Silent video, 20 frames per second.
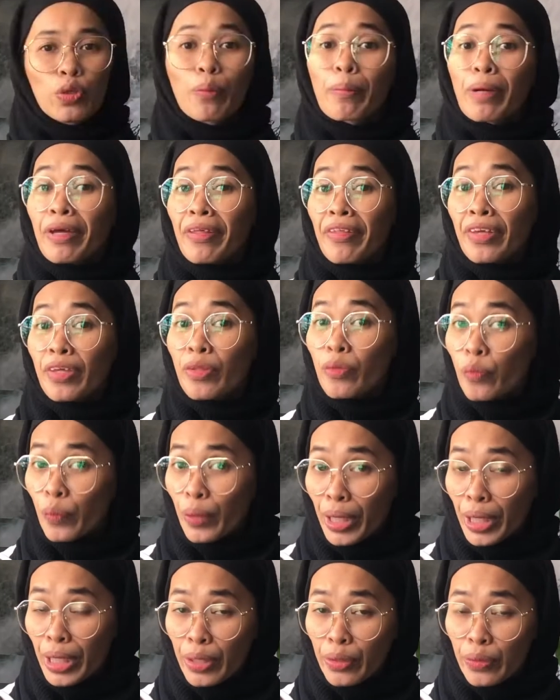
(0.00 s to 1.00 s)
my third
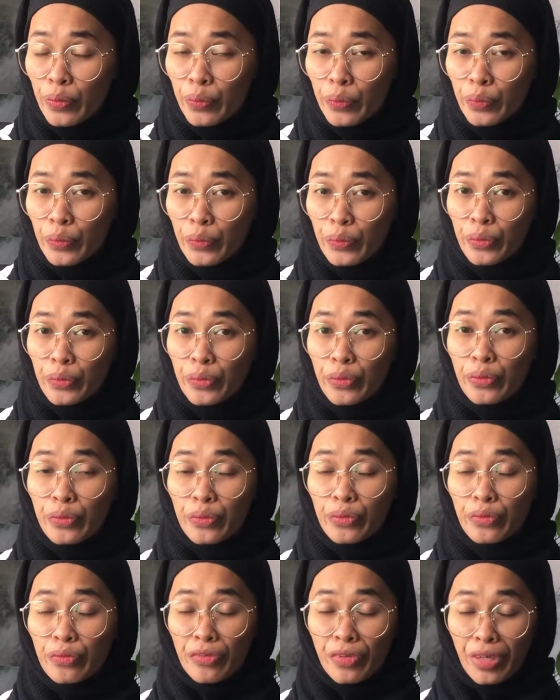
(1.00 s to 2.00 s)
way to
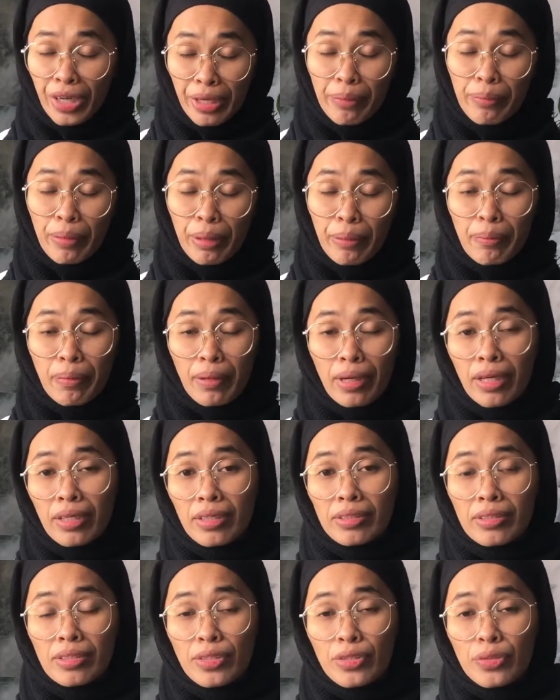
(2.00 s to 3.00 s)
train my
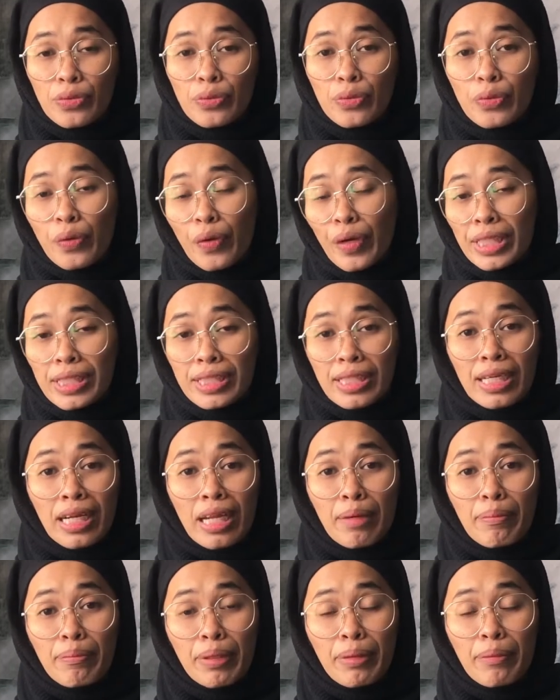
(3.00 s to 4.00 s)
plants to grow as a
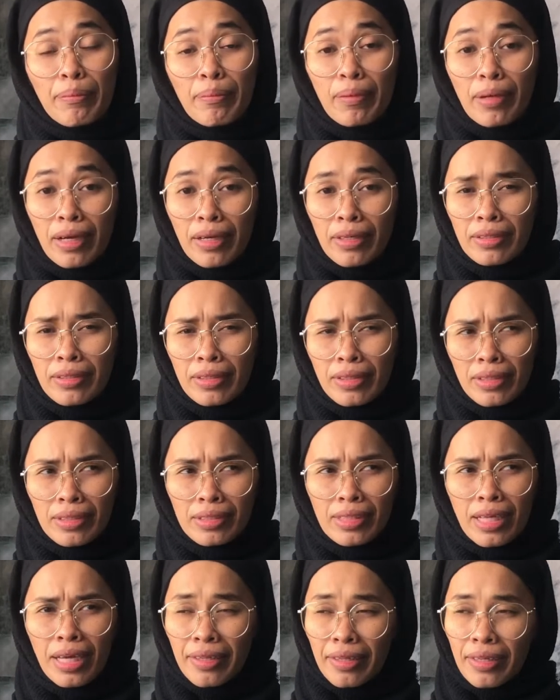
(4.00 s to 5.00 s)
climbing plant
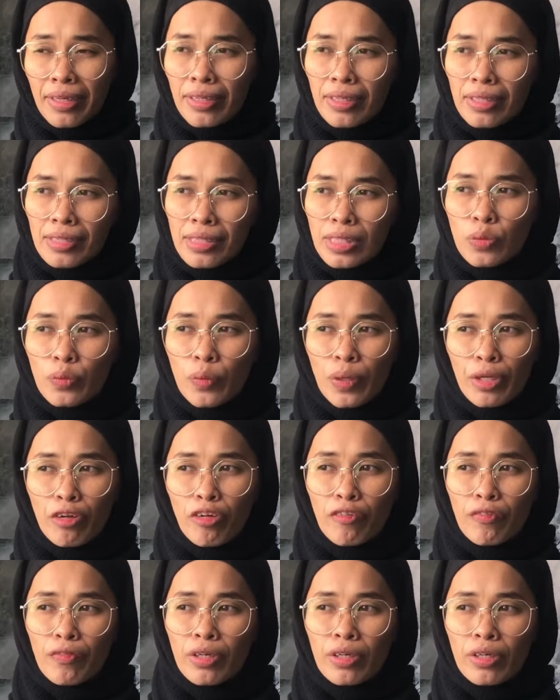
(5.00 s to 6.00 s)
is, I think this is one
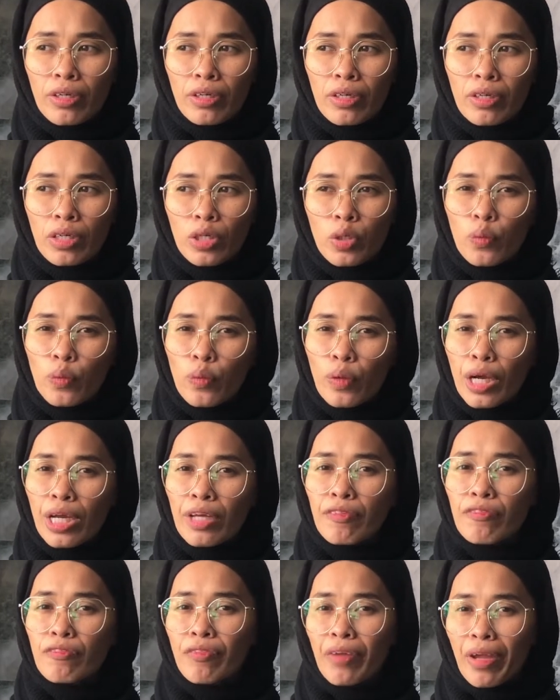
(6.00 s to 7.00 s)
of the
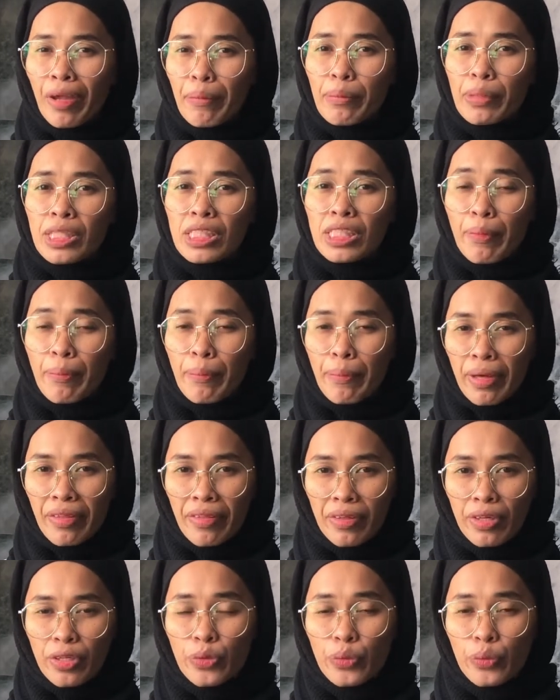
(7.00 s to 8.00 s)
quite famous
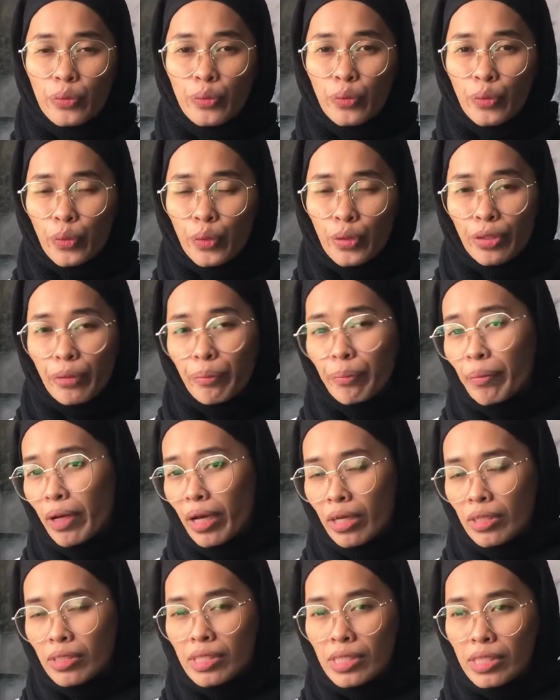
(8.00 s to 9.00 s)
method to grow the
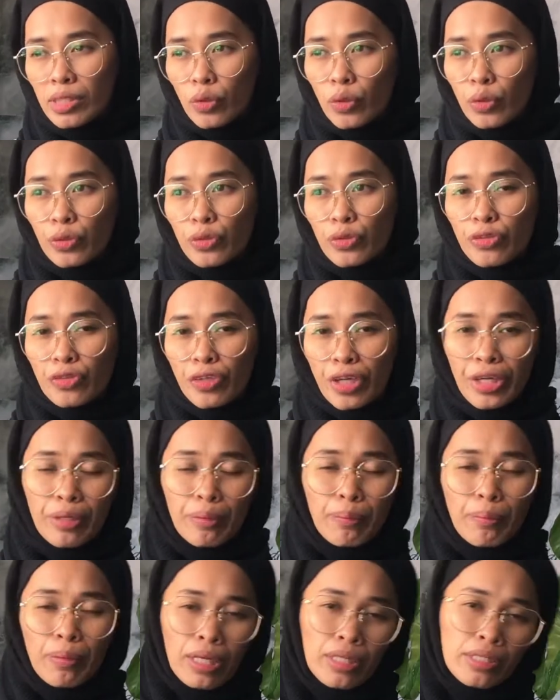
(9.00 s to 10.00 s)
plants or to train the
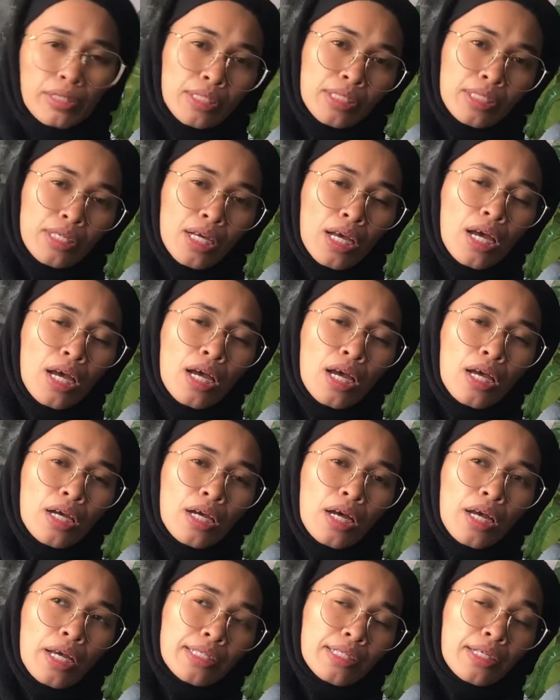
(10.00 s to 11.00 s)
plants
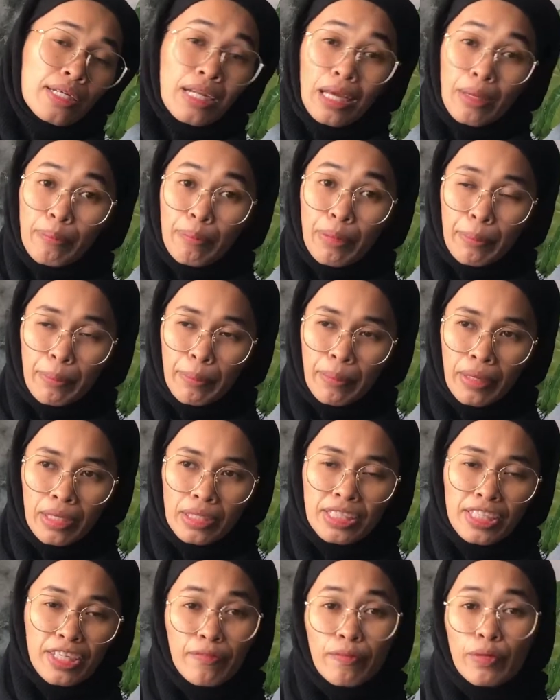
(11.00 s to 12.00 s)
as a climbing
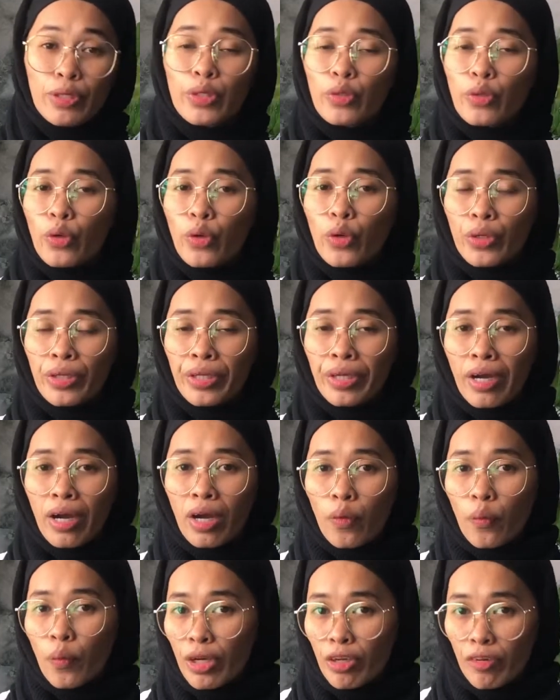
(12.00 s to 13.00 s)
plants, even though they
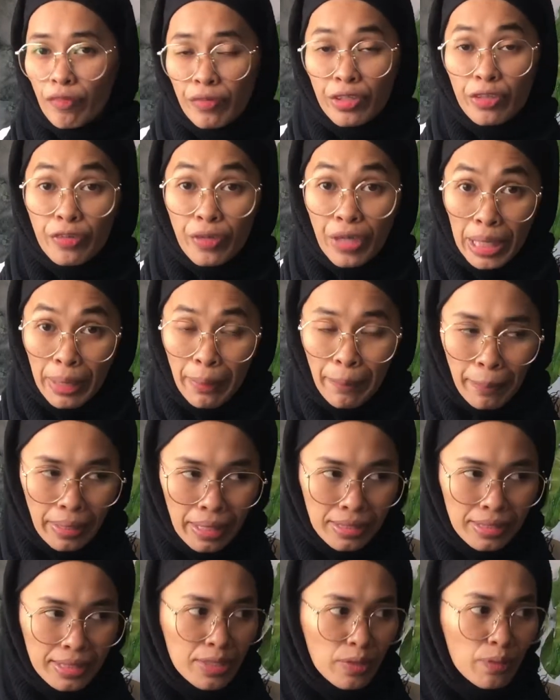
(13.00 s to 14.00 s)
are one of the trailing
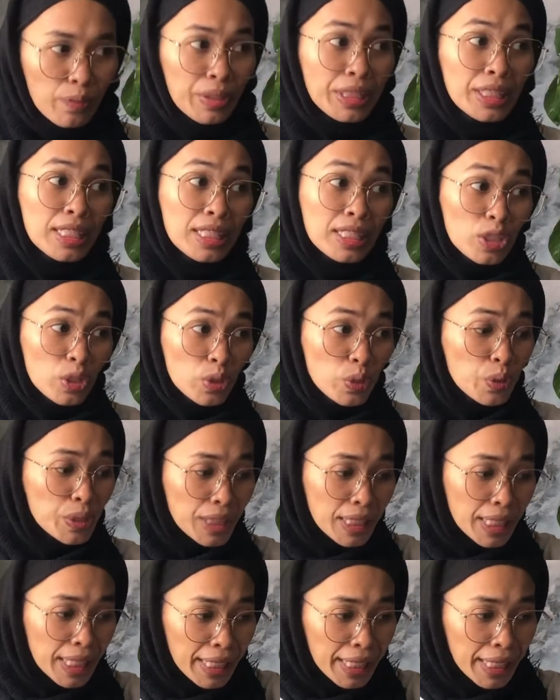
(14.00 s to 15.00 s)
plants, which is
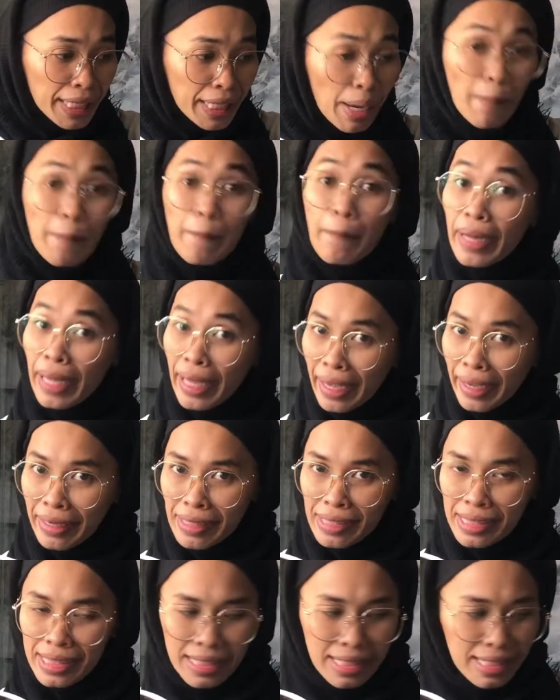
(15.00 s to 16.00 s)
using a
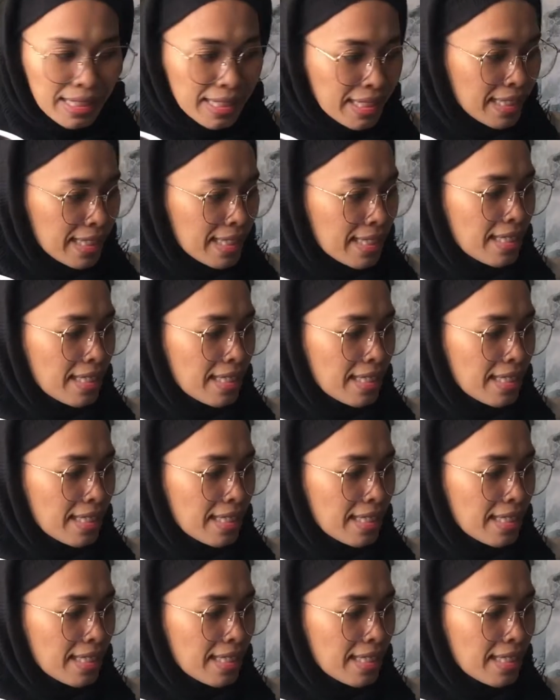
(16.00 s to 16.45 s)
planks.